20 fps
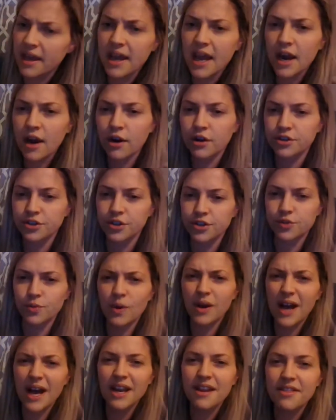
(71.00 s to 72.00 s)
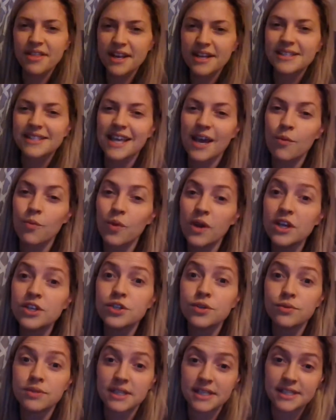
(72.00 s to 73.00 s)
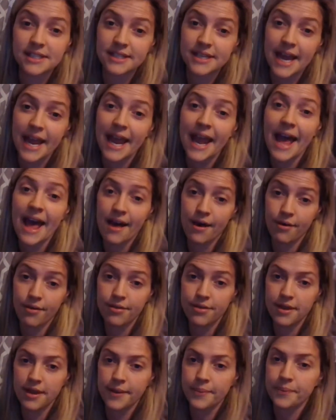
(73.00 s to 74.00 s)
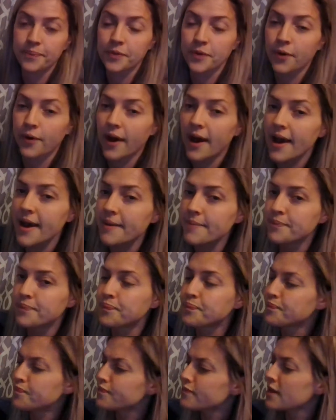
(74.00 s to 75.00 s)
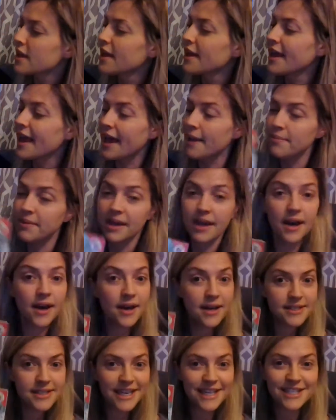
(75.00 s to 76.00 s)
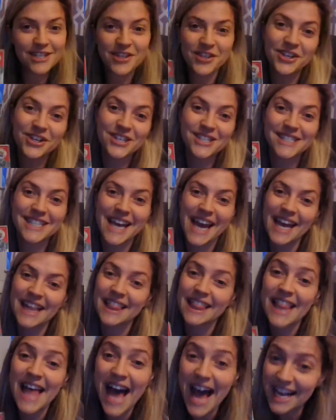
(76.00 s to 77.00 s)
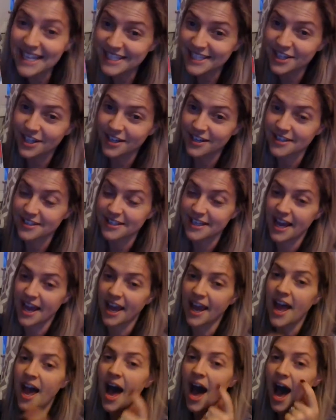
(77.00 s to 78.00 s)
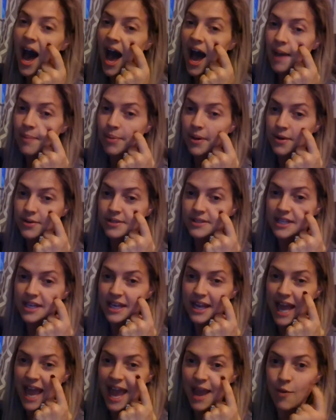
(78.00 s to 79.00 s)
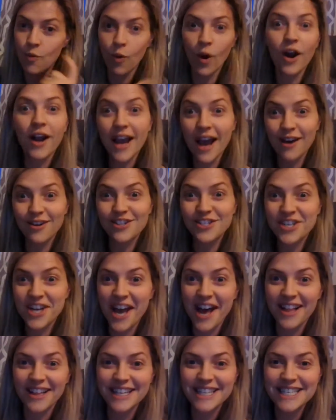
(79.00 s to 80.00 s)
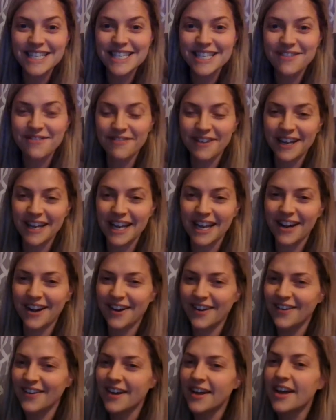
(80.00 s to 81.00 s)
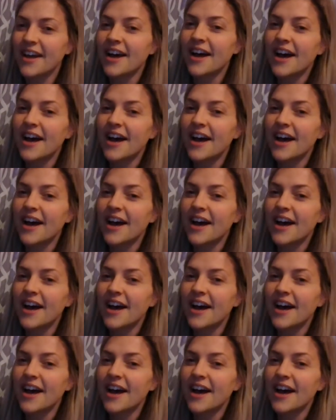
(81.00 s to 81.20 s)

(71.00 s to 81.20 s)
main characters, what kind of things can we do to stay healthy? Okay? And because it's Thursday, last Thursday, I posted a workout challenge video